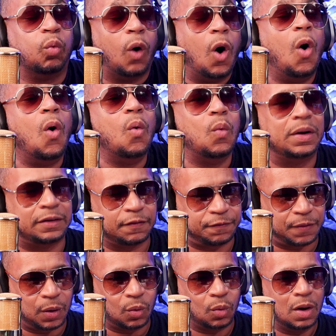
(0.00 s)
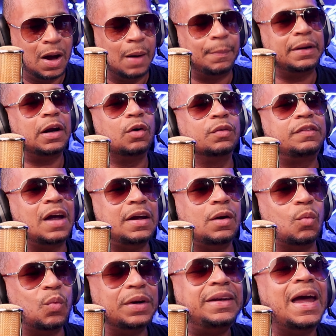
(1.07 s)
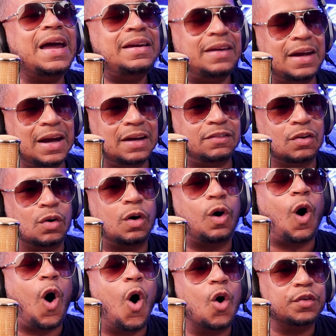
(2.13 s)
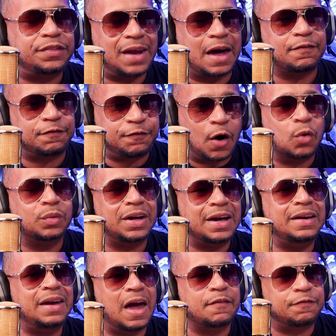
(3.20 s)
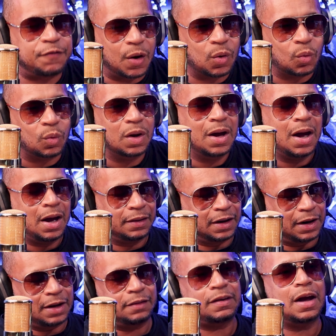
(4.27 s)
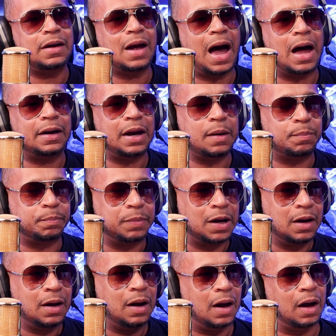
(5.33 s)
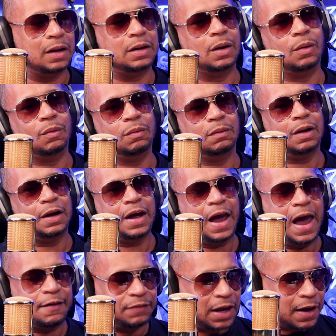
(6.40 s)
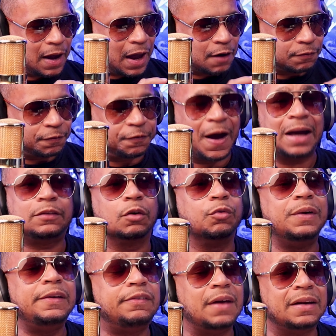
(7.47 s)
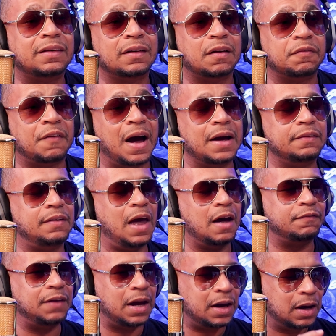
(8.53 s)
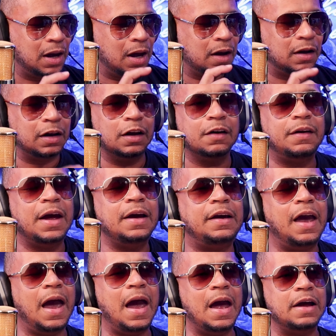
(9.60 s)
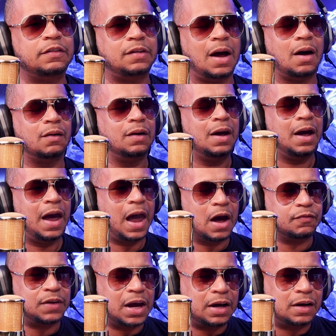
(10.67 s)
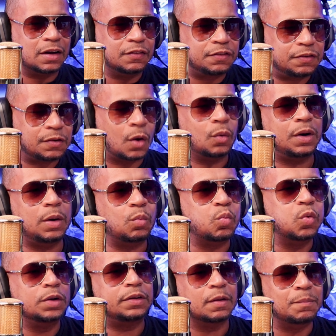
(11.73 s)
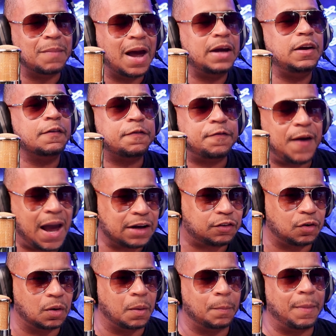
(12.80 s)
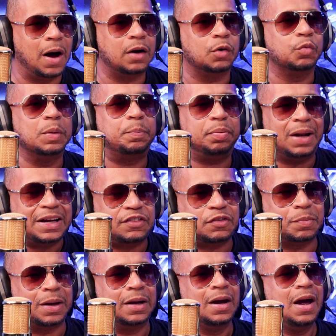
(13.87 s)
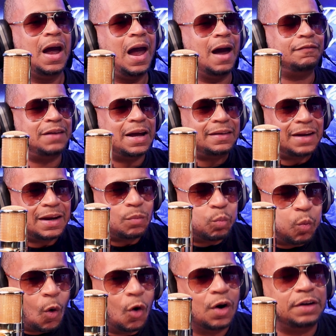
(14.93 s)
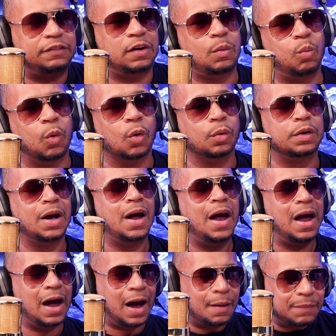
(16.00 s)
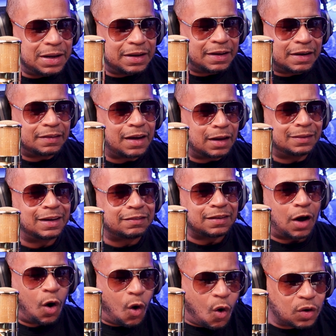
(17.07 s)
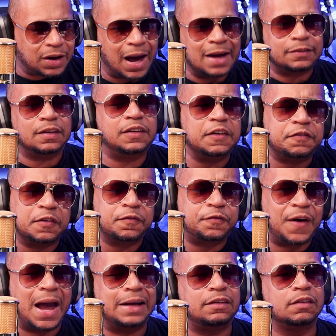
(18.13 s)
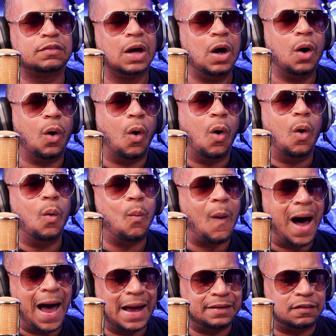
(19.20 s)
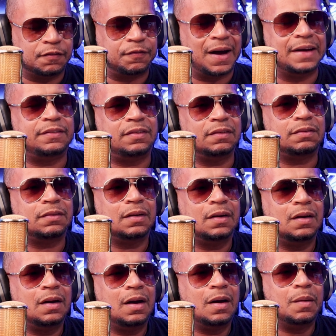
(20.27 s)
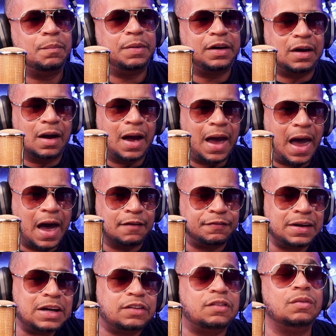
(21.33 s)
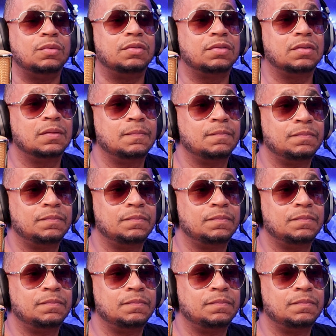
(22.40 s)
wrong with the phone, but they don't tell you what they did to cause that fault in that phone. They didn't tell you how they uh, you know, have they factory reset the device? Have they cleared their cache out? Have they consulted with the manufacturer about a replacement? Have they did warranty work? I mean, there's all kinds of different factors on why devices have issues.